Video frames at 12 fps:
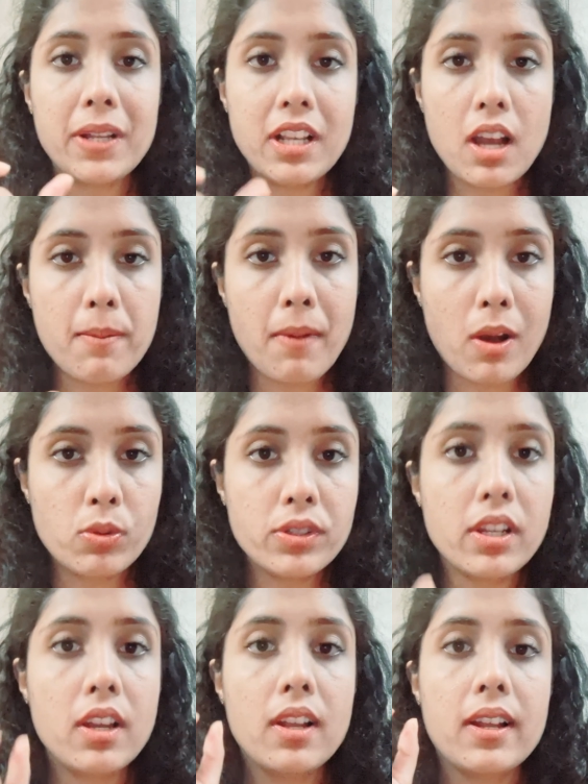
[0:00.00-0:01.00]

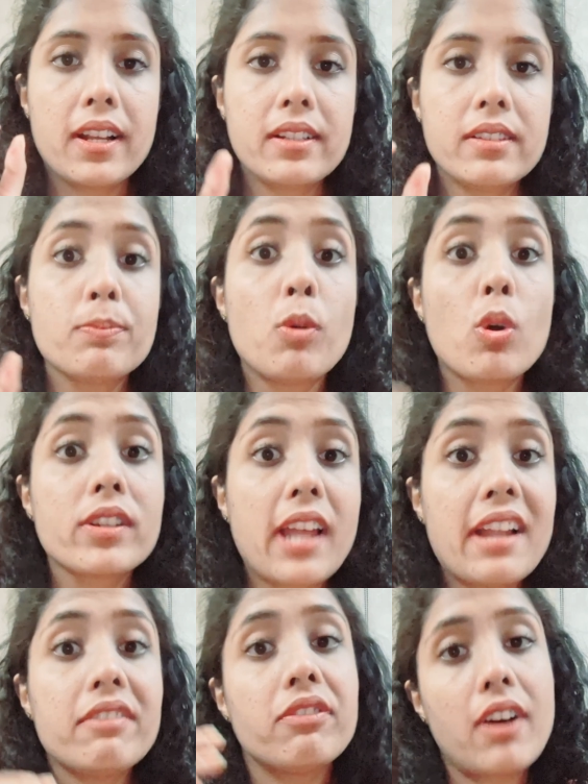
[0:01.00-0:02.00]
amount is more
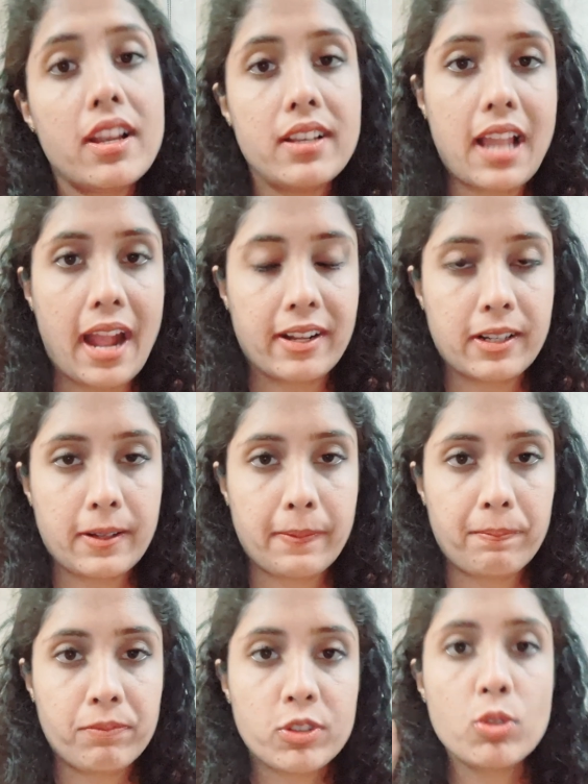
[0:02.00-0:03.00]
than 1 lakh.
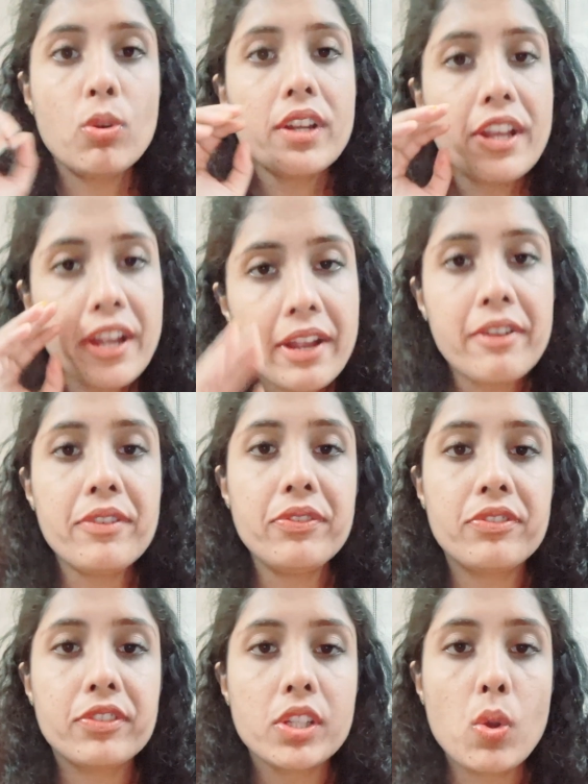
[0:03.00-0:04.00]
So,
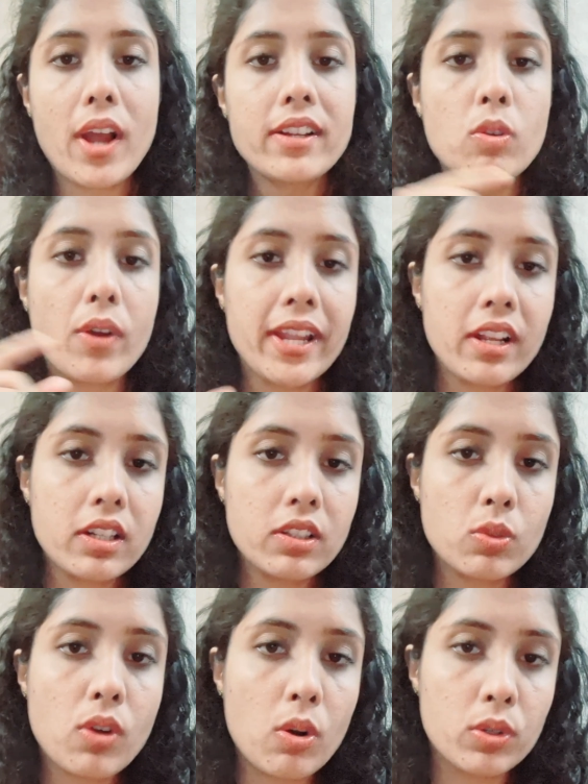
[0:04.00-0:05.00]
if you are going
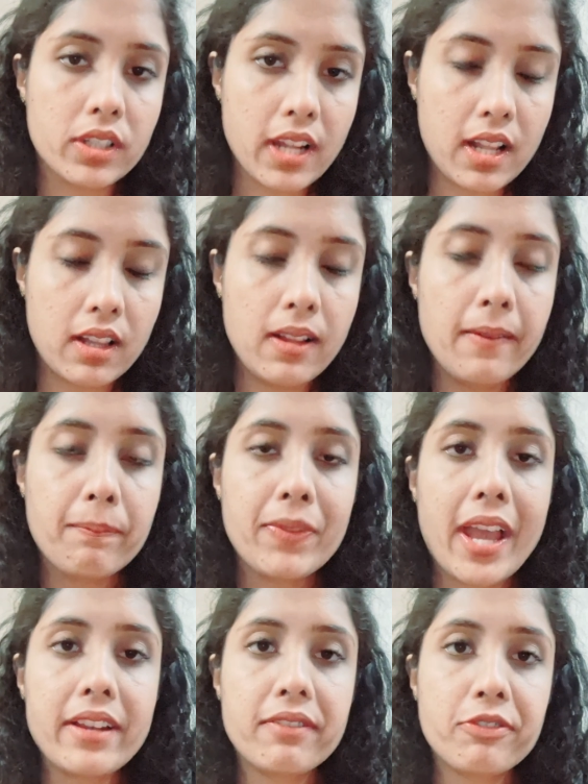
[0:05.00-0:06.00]
to a hotel
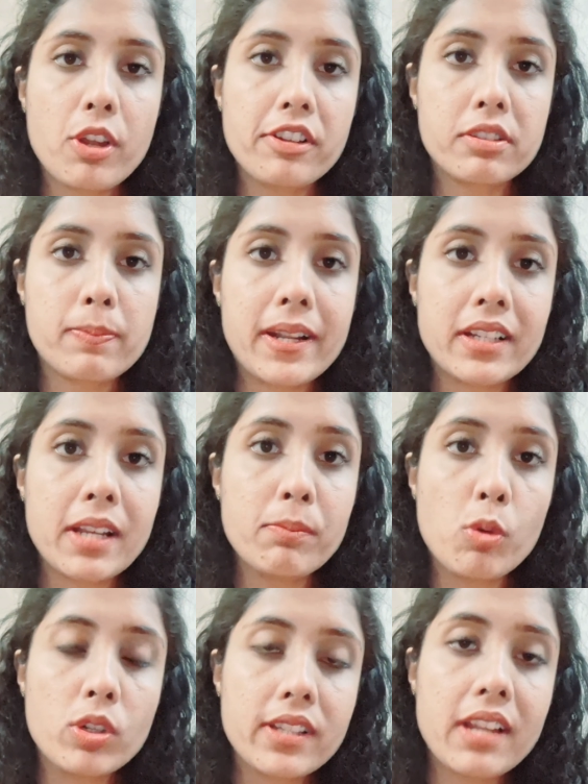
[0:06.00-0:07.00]
and if you are spending
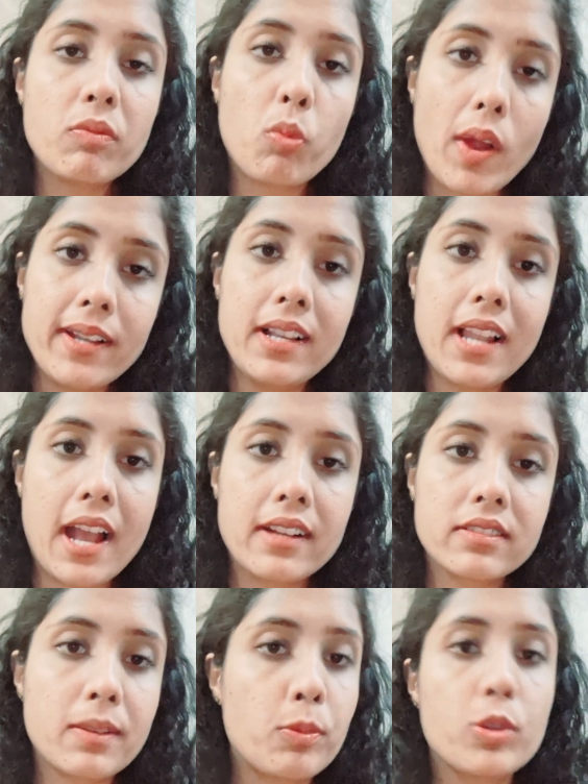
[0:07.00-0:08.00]
more than 1 lakh,
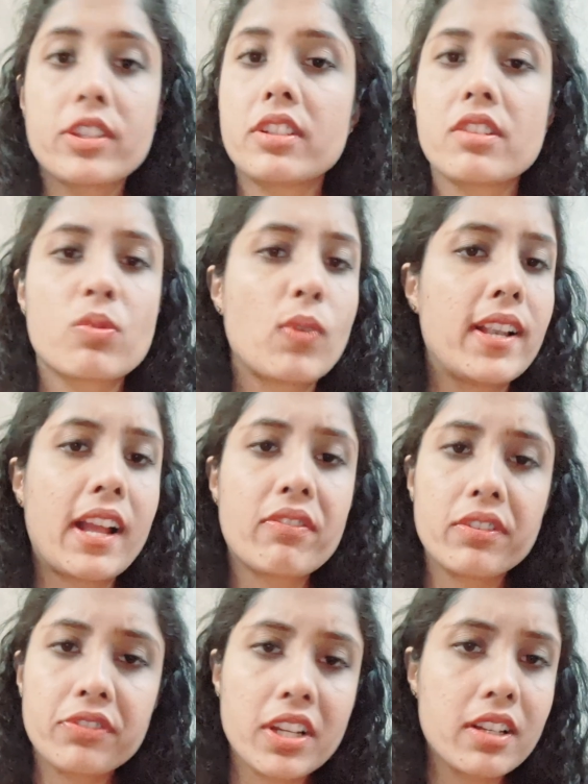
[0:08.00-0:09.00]
suppose it is 1 lakh
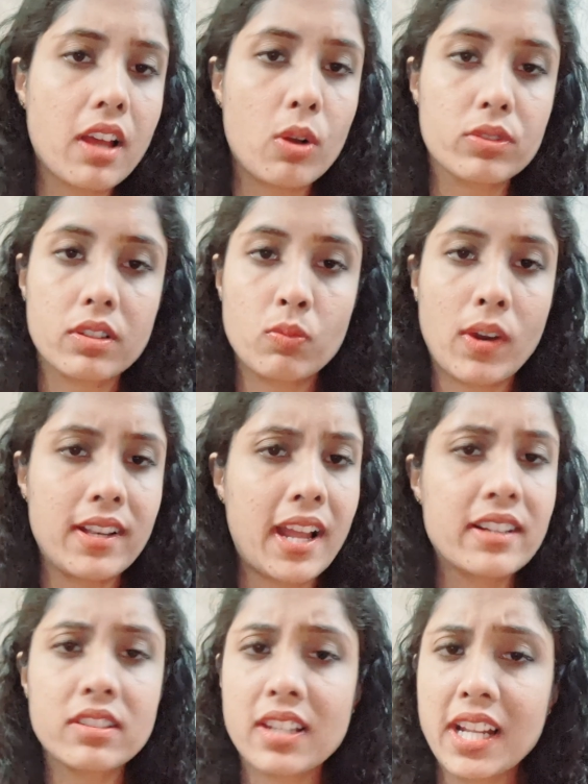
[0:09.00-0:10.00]
50,000, 1
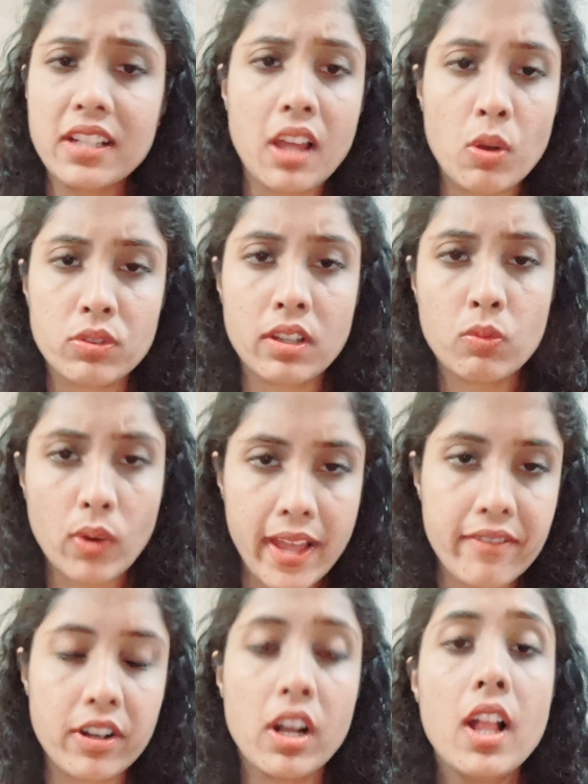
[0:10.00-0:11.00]
lakh 3,000, whatever,